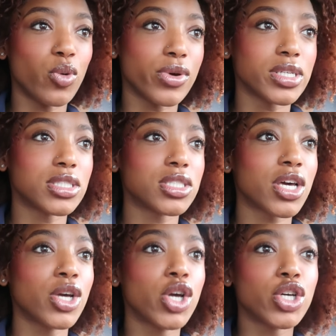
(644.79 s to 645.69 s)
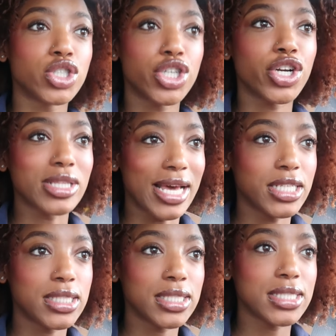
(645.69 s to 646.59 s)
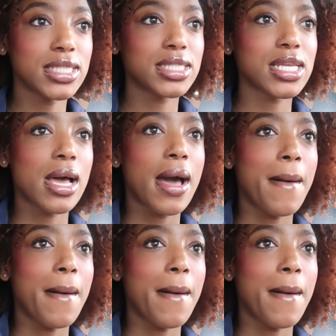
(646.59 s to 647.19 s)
a risk to your license.